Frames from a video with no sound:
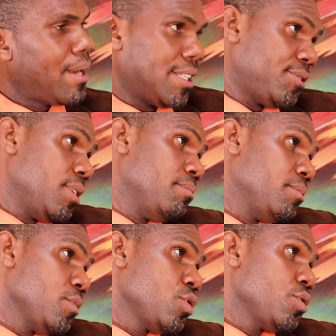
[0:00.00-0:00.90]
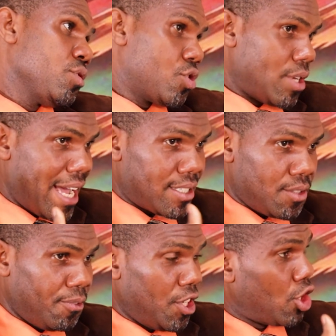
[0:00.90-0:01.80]
platform, so
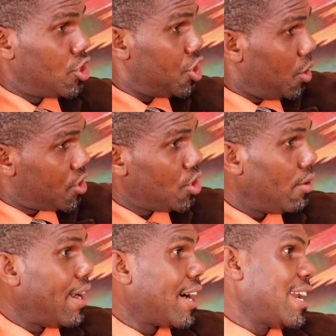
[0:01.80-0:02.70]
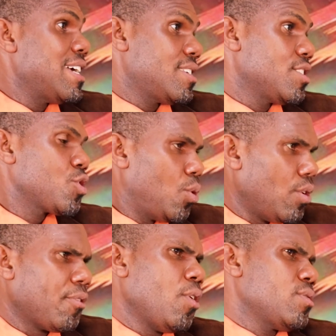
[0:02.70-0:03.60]
that for the continuity of our classes. So
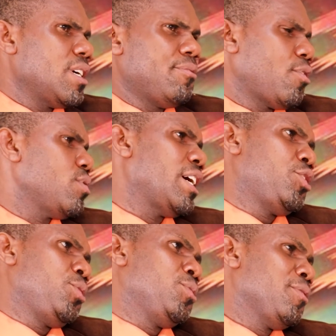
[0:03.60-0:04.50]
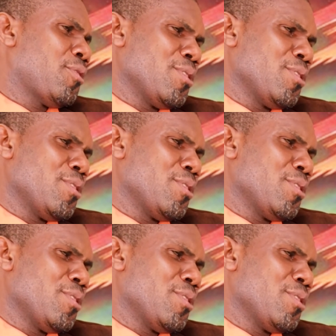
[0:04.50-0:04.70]
of course I do.